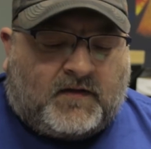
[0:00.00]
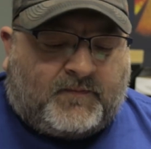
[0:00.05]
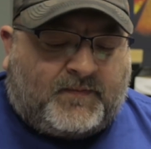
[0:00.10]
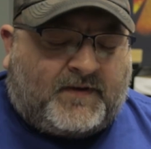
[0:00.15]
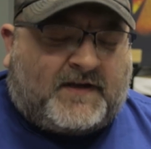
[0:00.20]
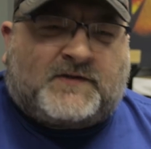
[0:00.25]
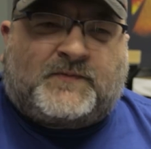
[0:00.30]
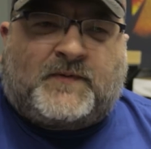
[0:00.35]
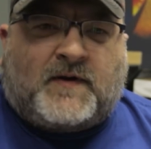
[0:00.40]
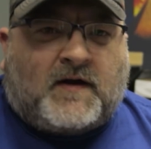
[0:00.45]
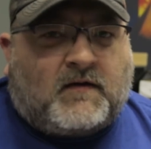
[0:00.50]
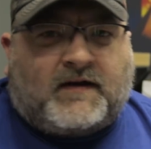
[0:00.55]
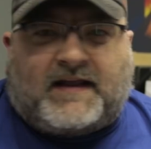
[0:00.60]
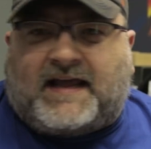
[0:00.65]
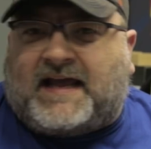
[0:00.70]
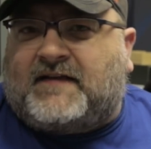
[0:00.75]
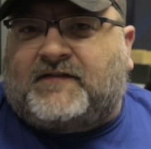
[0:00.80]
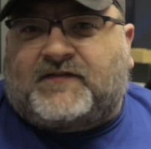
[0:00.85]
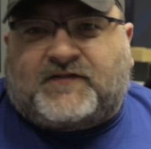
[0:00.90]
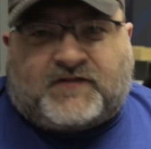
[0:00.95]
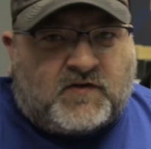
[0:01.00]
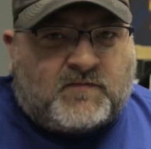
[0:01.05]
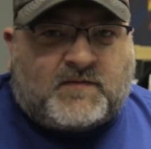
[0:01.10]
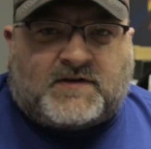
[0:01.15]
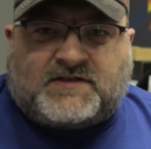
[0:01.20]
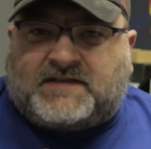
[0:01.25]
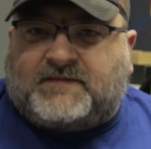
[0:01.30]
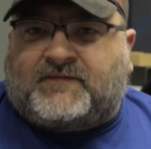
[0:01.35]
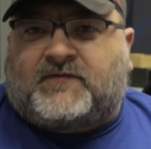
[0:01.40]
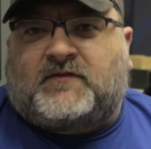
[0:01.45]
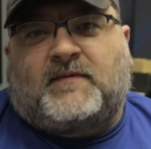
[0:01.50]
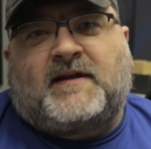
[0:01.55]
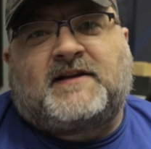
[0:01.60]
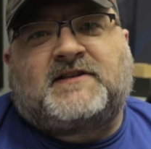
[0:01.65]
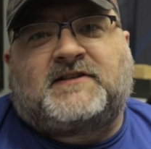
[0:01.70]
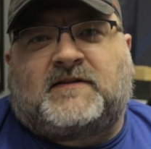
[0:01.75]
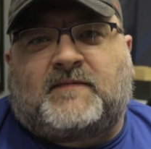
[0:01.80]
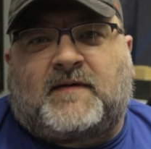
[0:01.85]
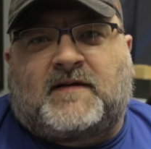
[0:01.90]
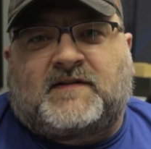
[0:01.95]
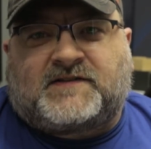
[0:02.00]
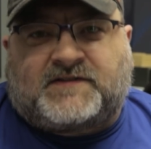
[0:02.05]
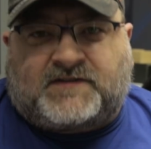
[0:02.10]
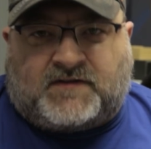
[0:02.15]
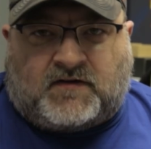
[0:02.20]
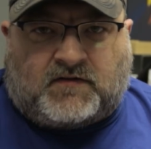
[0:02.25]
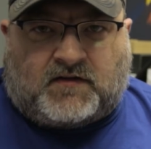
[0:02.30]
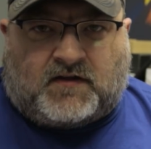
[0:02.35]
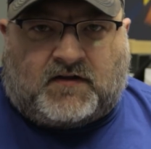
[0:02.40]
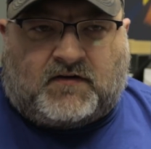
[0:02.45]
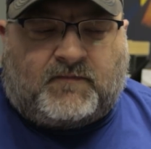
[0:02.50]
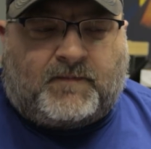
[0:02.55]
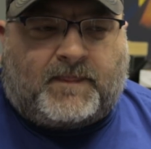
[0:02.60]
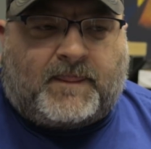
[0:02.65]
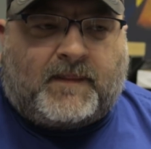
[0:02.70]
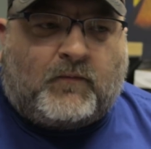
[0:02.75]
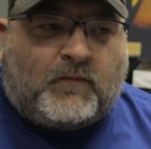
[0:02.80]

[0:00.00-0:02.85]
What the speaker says: Because we already have so much information about Solo.